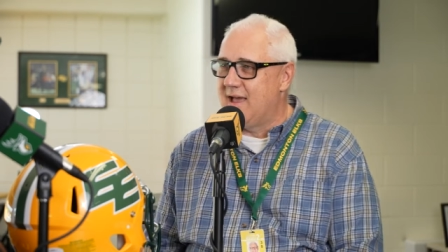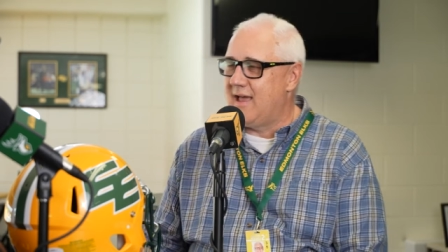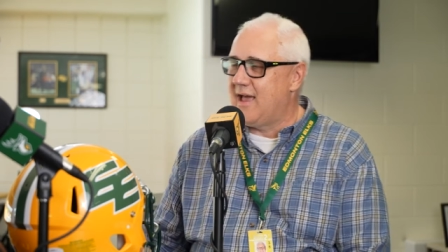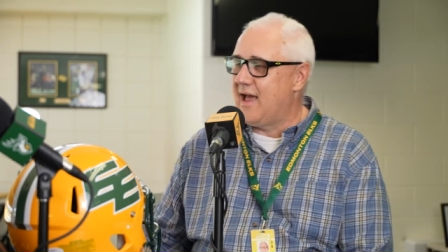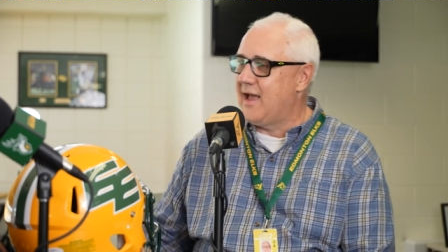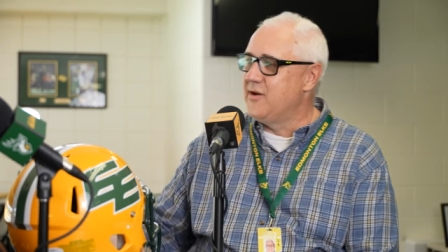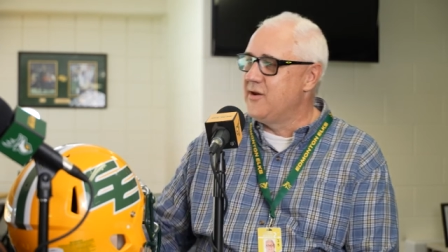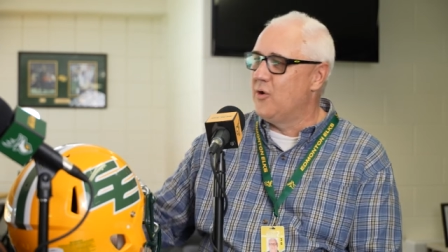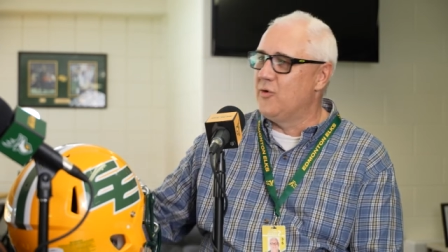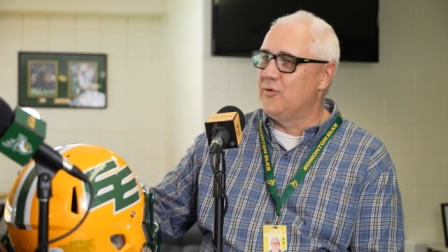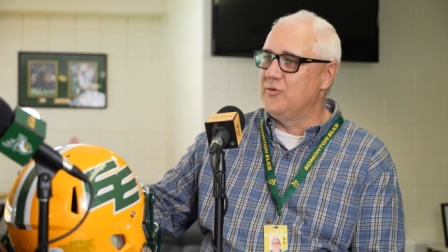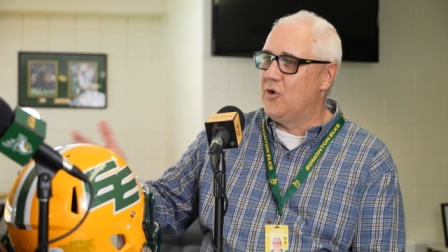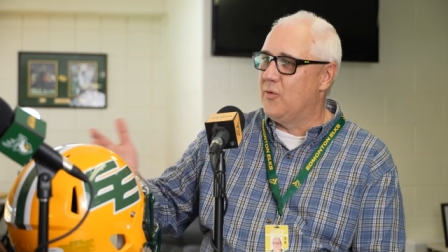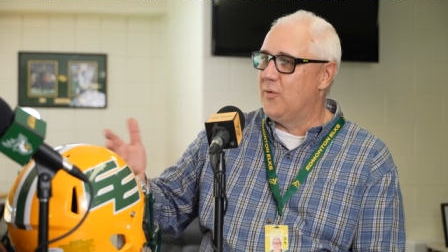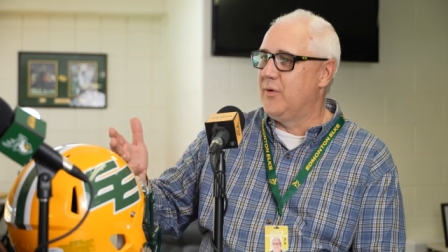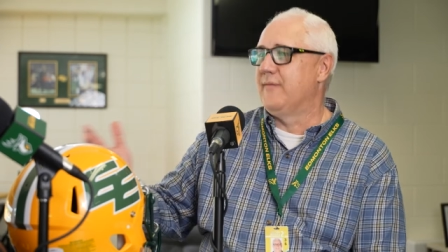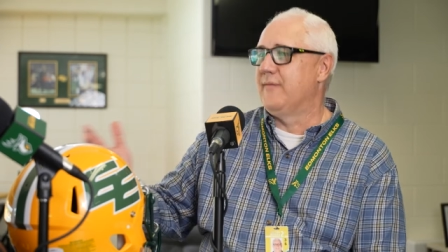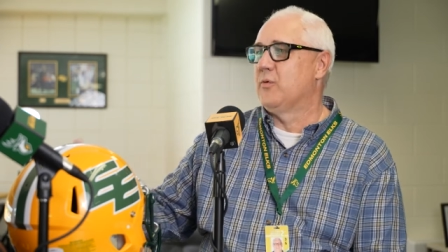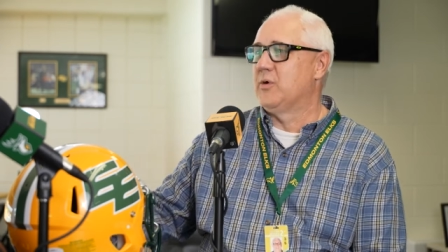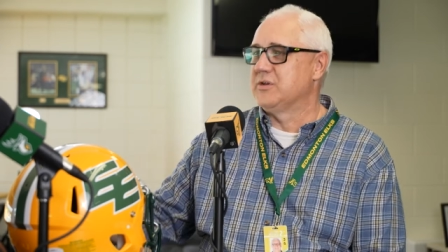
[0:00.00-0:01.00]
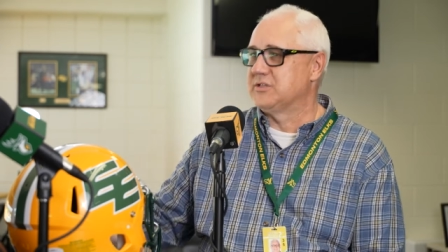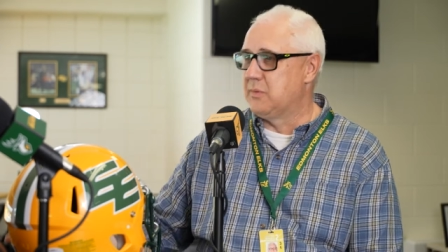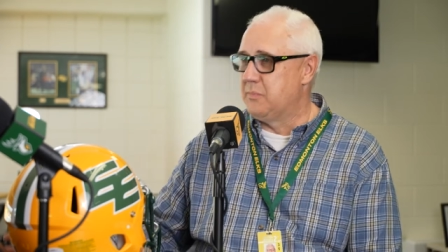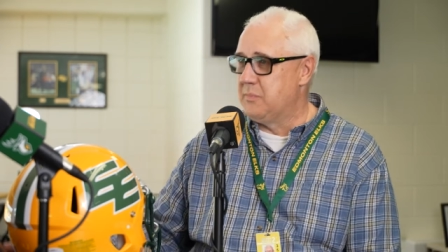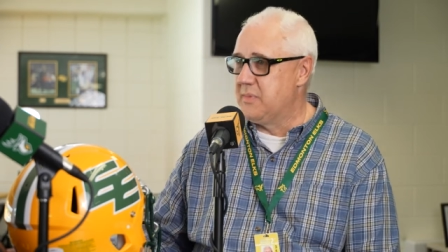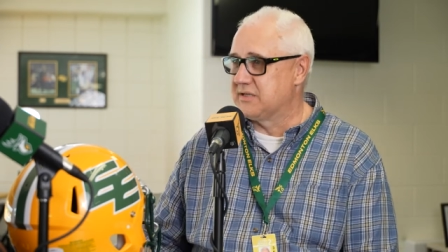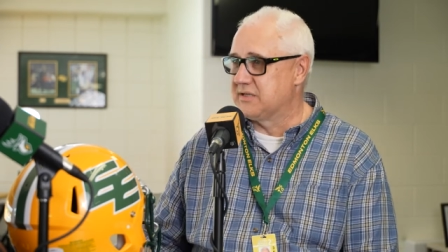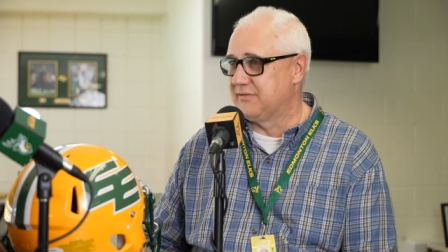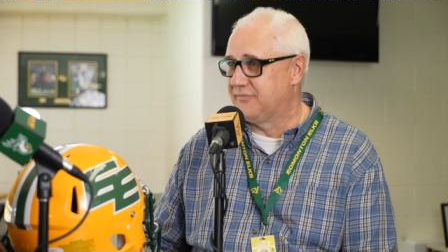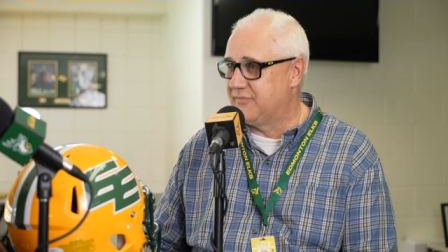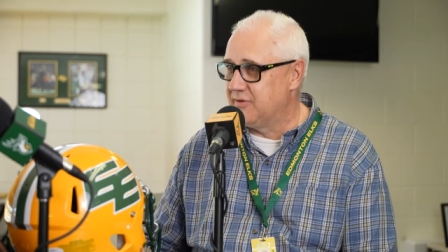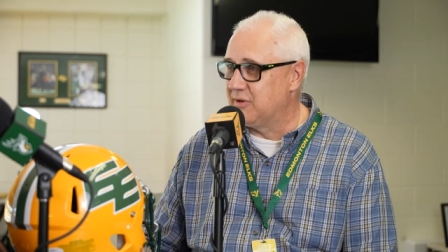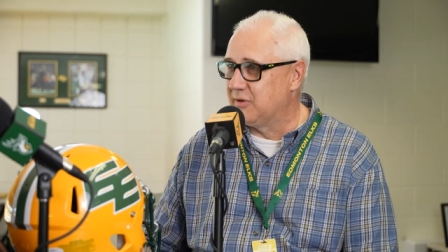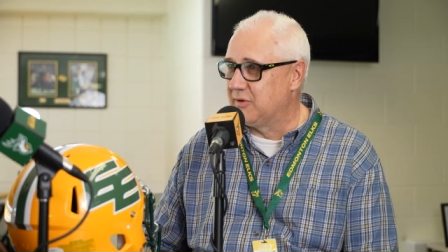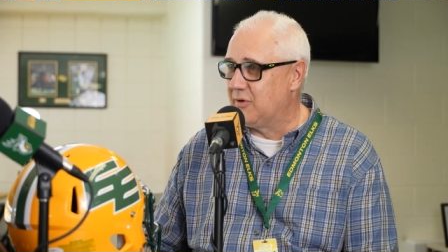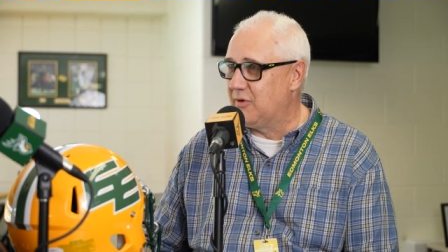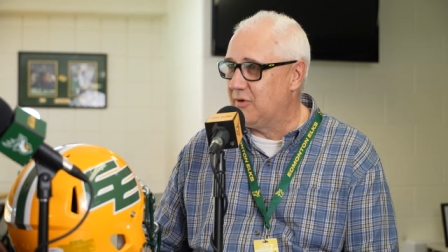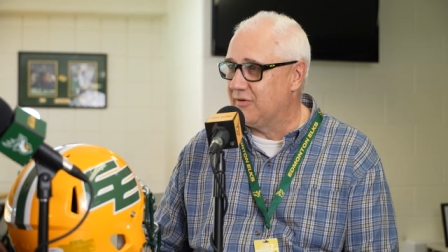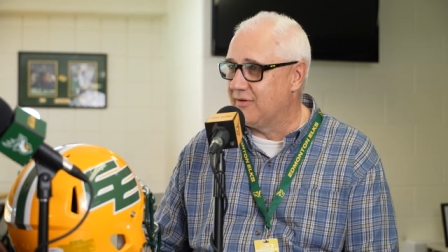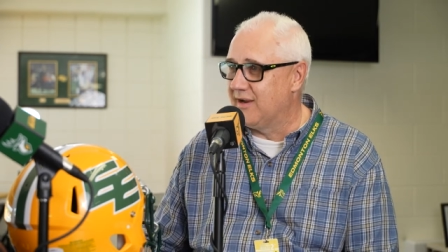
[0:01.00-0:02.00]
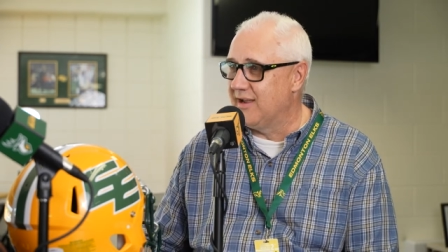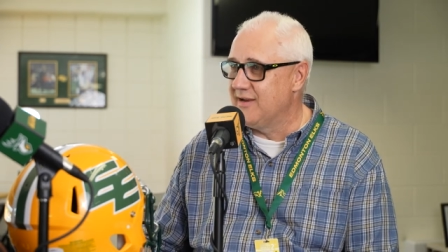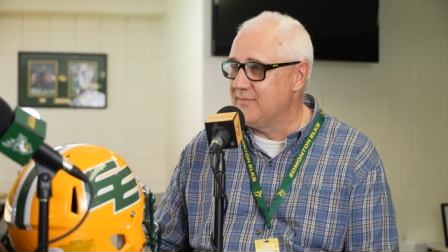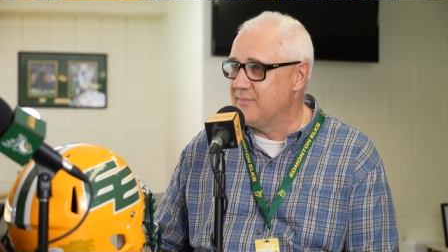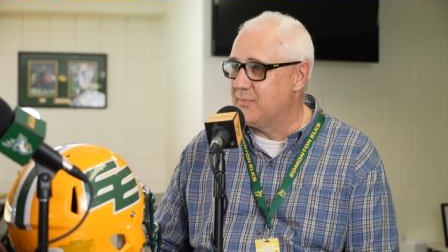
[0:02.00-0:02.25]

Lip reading: I know no one ever wants to miss a field goal, right?